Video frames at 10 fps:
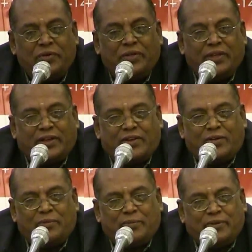No
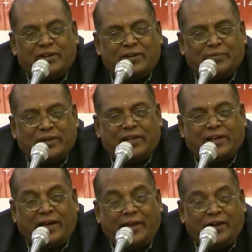economic mineral deposits
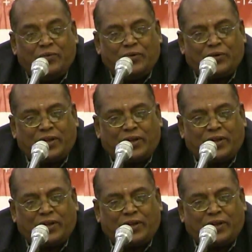like iron ore.